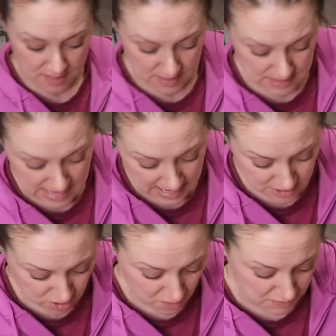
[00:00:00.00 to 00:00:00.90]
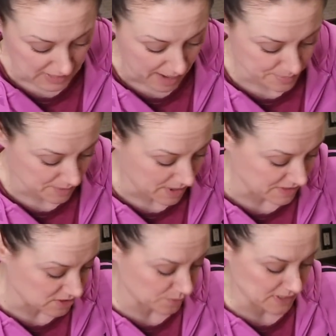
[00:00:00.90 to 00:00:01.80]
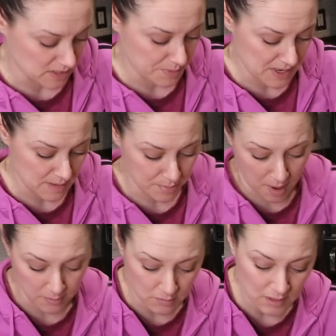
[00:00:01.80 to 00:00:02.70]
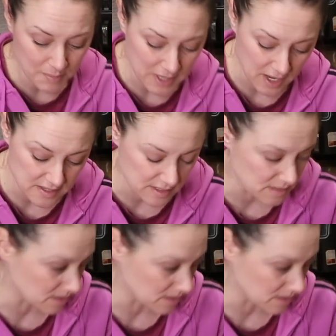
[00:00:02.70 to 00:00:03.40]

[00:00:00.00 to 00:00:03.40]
not to overlap them on this recipe, probably because it's